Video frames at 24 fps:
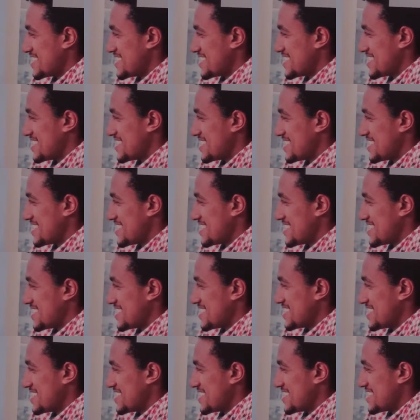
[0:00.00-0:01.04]

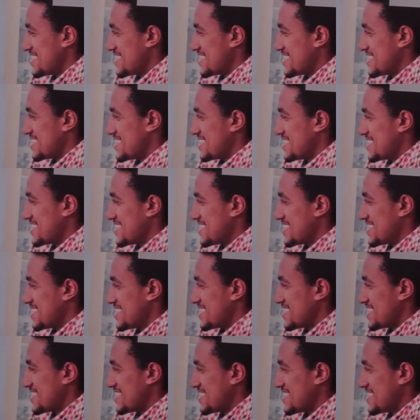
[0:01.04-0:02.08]

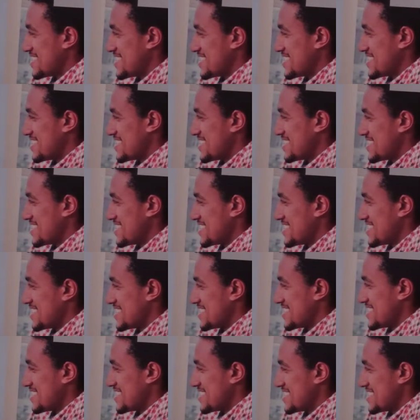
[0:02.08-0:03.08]
(not speaking)